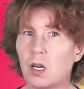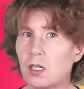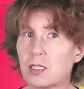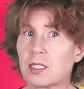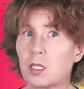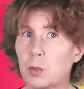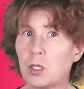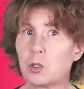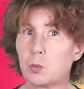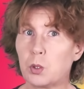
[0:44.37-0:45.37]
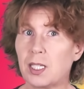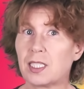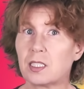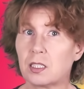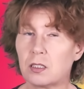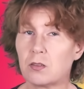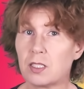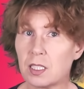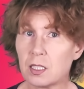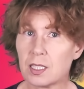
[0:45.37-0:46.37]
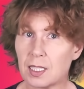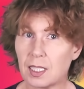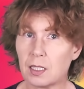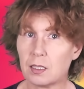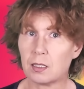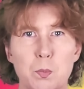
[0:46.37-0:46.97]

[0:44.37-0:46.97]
ask about practical results again.